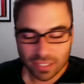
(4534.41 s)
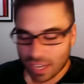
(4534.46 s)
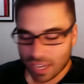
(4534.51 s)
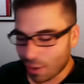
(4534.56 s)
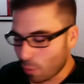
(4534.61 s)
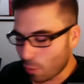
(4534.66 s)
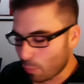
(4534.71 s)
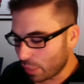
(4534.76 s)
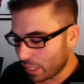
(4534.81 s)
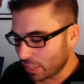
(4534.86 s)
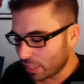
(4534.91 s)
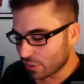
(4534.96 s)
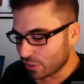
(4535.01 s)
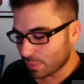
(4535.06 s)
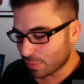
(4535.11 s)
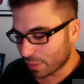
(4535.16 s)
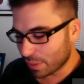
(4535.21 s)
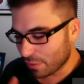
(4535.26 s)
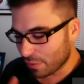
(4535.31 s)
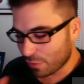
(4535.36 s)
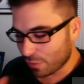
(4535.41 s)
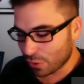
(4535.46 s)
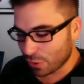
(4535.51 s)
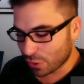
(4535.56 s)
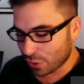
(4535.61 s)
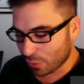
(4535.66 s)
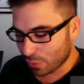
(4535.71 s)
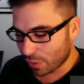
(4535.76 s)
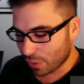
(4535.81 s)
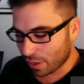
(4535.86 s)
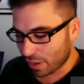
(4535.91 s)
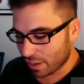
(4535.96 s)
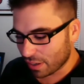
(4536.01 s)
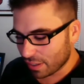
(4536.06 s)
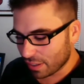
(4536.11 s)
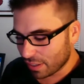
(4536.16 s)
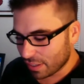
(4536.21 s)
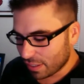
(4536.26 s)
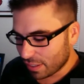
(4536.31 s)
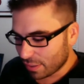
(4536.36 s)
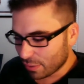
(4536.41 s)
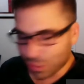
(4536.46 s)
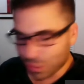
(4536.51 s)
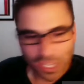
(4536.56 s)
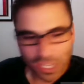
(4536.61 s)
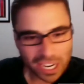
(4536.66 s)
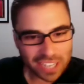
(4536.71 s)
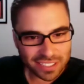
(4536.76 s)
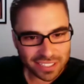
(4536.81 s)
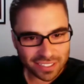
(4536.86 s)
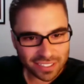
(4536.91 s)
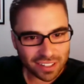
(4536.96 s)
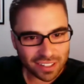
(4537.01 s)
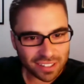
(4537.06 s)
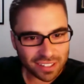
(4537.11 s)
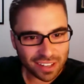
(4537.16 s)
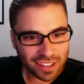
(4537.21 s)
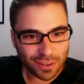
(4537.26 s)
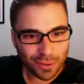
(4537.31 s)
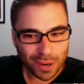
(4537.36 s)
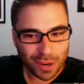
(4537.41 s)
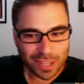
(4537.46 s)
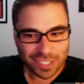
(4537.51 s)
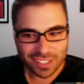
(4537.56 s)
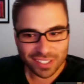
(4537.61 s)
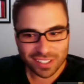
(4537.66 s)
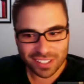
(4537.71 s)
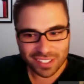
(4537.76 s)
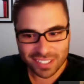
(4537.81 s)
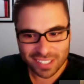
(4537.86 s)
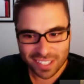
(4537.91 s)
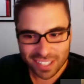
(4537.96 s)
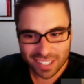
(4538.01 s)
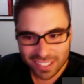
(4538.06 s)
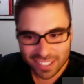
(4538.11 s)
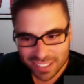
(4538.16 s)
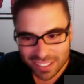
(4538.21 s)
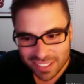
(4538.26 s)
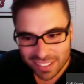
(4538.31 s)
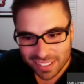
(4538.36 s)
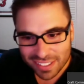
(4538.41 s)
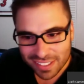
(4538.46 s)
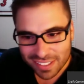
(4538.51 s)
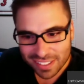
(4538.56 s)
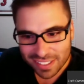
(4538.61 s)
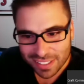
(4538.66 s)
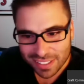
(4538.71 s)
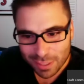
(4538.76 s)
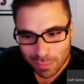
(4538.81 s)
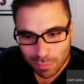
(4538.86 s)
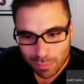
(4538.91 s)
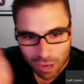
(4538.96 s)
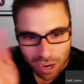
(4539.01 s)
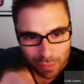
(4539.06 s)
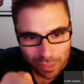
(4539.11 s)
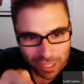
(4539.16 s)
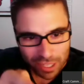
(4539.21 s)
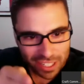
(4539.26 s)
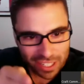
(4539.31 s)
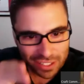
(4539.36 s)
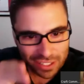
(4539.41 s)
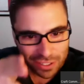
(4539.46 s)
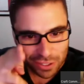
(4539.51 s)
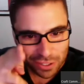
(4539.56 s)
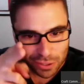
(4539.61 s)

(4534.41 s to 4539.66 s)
I hope we can do something in the future where well, Chase is at a 10 question on the site. Bob, we got to get you to